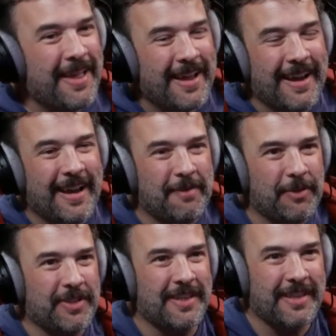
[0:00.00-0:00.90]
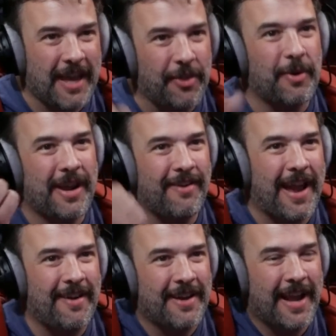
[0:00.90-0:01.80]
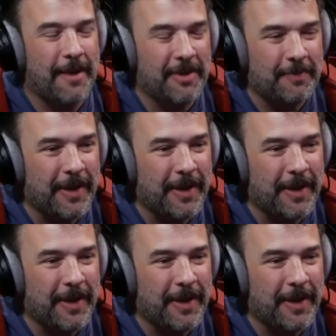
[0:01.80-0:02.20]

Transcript: It was the other way around it happened.